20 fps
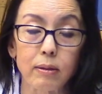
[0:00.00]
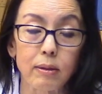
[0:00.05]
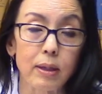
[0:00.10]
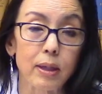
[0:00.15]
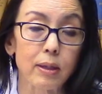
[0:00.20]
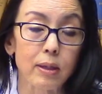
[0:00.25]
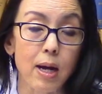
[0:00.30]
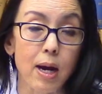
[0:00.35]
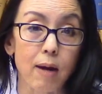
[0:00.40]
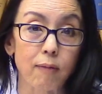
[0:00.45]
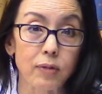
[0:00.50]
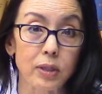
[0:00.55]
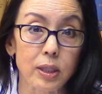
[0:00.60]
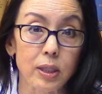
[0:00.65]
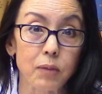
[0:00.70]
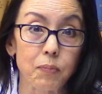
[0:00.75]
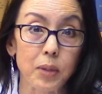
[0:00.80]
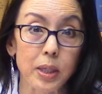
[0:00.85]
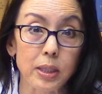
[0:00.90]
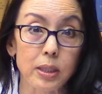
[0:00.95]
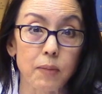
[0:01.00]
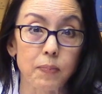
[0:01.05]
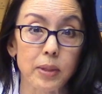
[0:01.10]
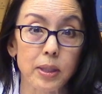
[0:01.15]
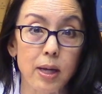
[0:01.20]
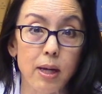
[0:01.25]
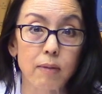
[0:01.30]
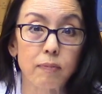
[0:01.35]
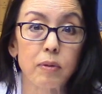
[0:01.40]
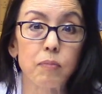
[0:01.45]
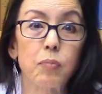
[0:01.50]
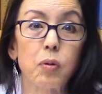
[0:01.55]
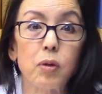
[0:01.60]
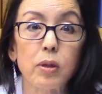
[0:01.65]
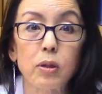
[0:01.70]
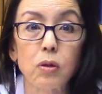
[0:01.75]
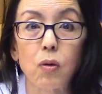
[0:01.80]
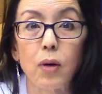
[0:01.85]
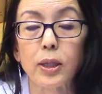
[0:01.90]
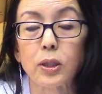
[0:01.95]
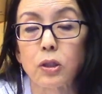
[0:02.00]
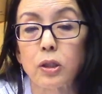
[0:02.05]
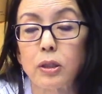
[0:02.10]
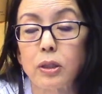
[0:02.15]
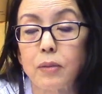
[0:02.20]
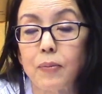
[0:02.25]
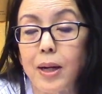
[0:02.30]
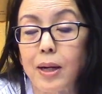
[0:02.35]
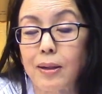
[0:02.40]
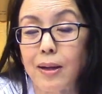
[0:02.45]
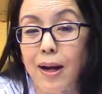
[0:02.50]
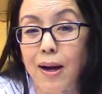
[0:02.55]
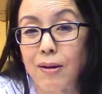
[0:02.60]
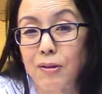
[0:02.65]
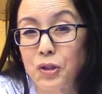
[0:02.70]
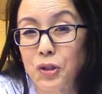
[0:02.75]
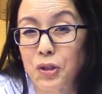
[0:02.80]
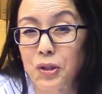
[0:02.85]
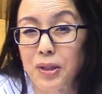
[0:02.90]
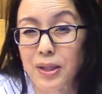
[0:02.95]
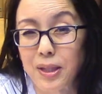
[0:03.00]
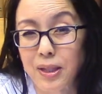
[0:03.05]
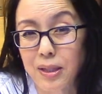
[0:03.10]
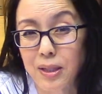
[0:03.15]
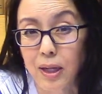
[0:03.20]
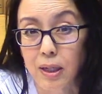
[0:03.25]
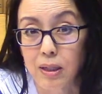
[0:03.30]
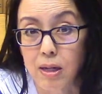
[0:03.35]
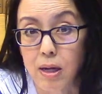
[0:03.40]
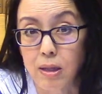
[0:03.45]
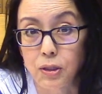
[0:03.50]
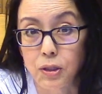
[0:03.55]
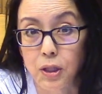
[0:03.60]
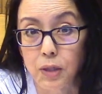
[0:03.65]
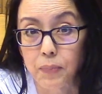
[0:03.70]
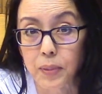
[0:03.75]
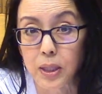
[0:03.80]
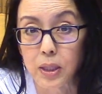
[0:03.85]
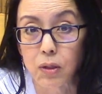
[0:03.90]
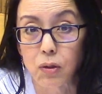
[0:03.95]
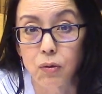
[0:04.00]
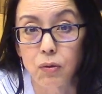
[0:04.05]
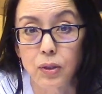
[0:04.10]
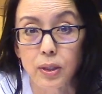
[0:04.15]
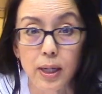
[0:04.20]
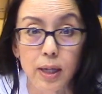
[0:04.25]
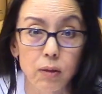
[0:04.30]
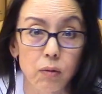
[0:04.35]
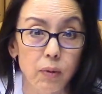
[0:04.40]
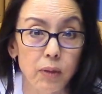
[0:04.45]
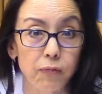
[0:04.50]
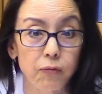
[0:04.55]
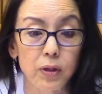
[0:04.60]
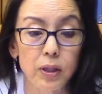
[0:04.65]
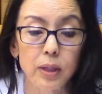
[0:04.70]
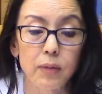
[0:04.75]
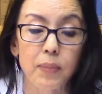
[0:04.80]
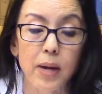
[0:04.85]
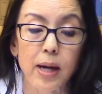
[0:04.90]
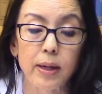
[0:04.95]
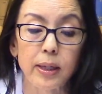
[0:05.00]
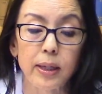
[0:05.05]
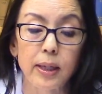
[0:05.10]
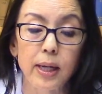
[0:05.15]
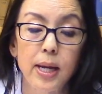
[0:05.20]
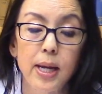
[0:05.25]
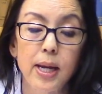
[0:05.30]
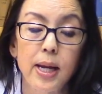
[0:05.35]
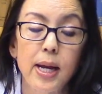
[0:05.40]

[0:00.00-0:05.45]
it obviously brings up a lot of important questions about how should this technology be used, how do we feel about it,